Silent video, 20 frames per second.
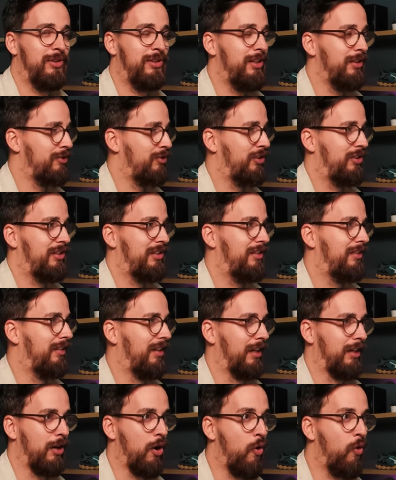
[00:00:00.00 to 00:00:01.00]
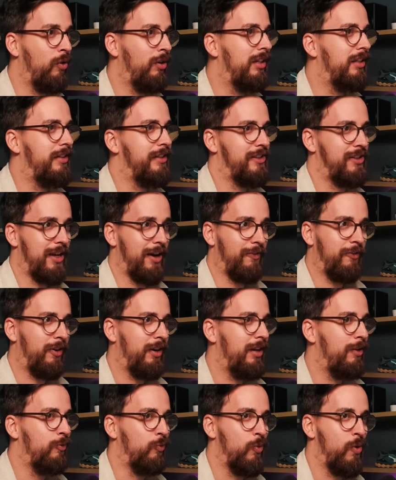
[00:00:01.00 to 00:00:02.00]
just like only
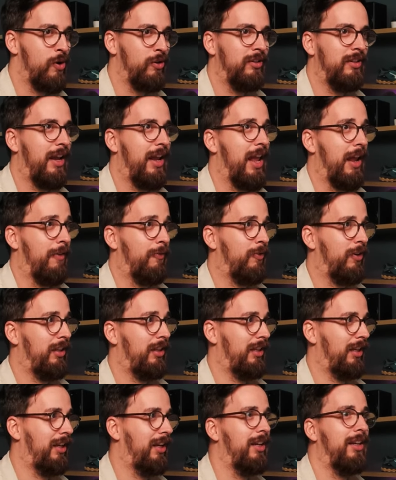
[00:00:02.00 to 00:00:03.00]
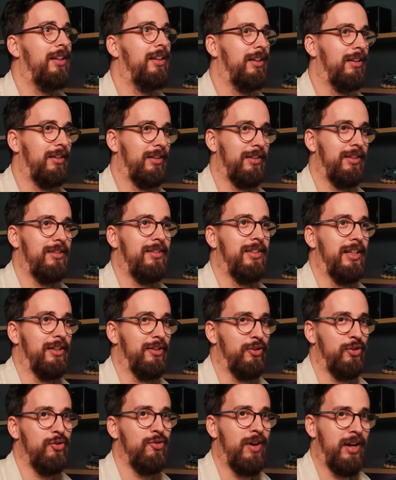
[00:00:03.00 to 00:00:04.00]
discovering what everything it
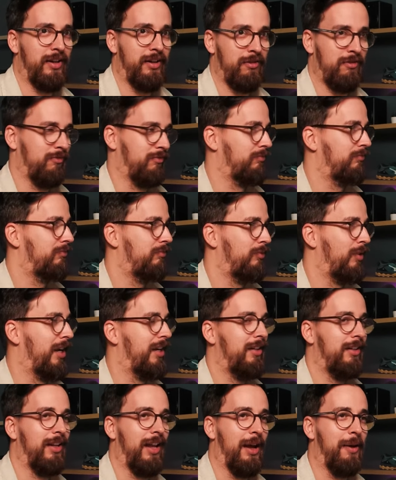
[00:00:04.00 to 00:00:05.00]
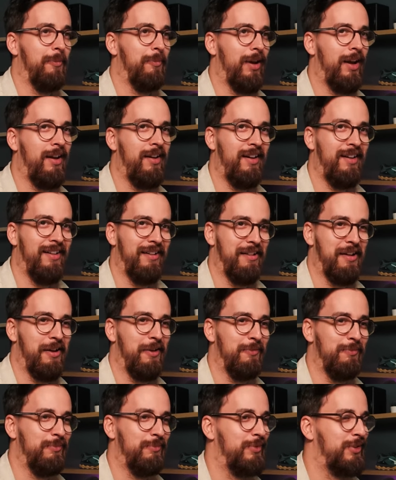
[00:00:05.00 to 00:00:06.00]
can do. I know, right? I'm
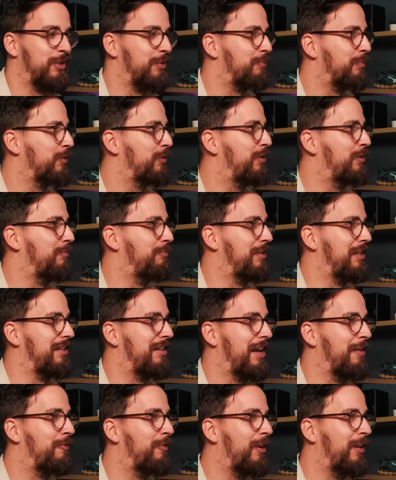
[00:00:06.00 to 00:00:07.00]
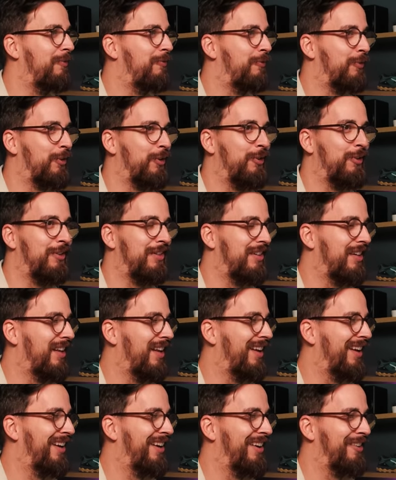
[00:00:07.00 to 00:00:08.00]
supposed to be DevRel for
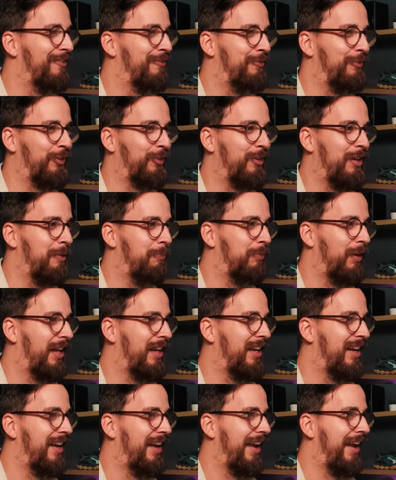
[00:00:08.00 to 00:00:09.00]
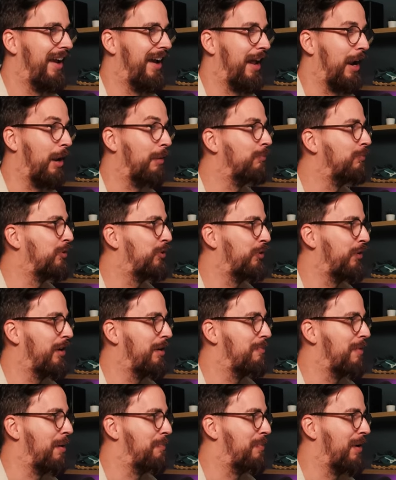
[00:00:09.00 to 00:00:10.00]
Replay. I'm
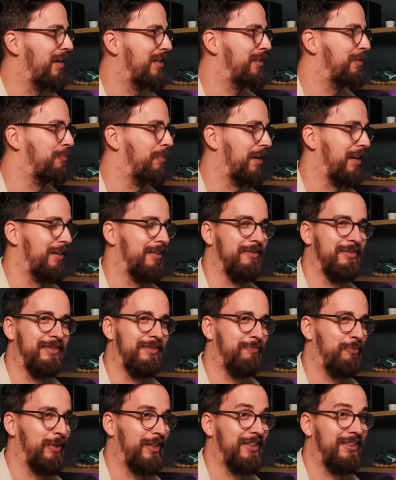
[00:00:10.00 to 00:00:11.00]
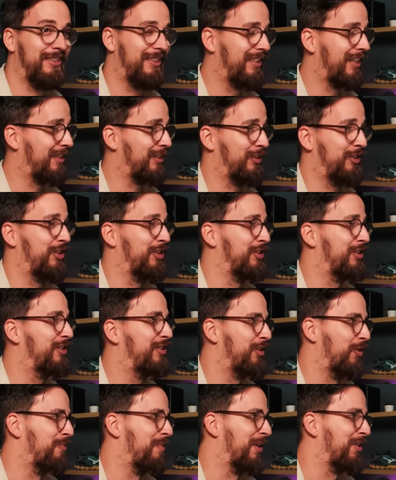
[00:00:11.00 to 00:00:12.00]
doing my best, but there's just
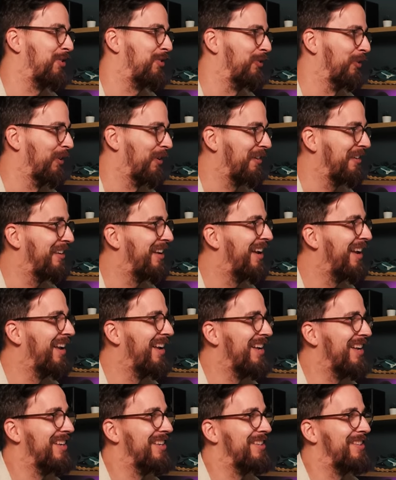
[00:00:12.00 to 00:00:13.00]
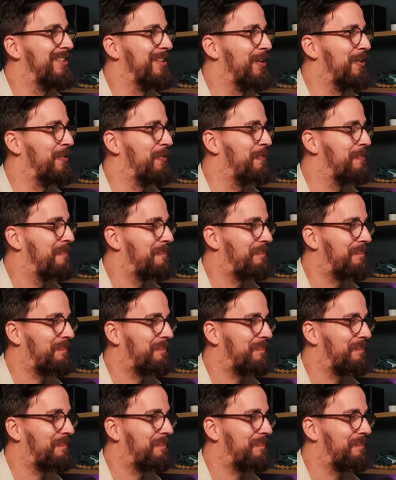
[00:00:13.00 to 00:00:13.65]
so much to learn. So